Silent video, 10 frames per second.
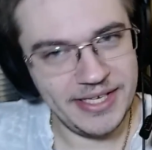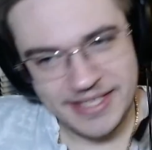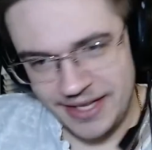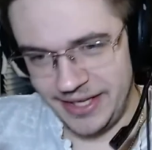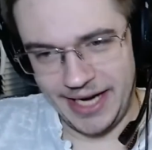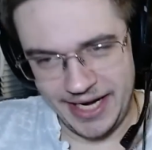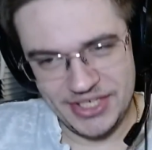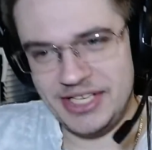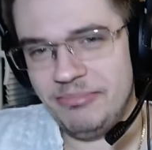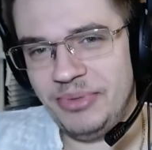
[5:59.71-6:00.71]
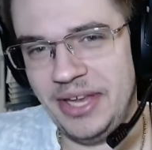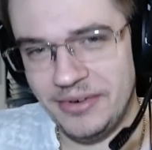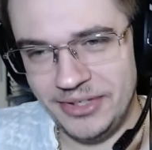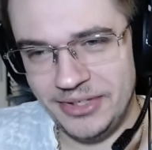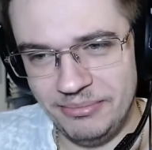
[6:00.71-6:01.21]
said like I shipped
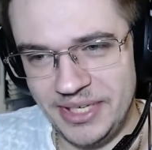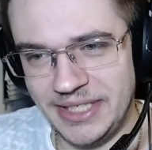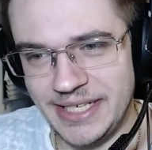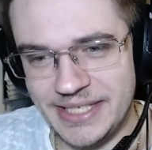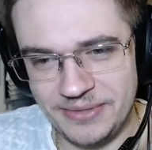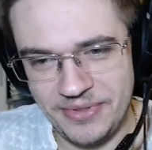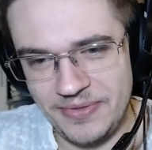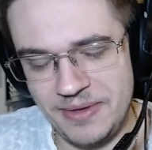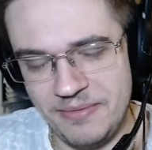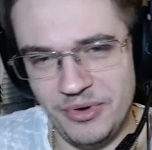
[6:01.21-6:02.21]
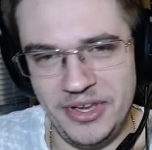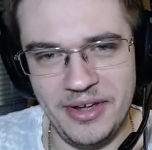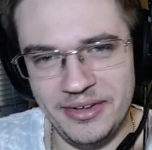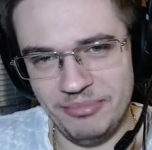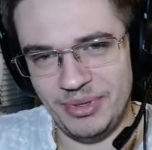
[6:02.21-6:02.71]
Eren and Mikasa when they were
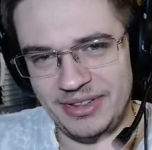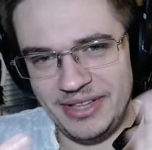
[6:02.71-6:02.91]
young, but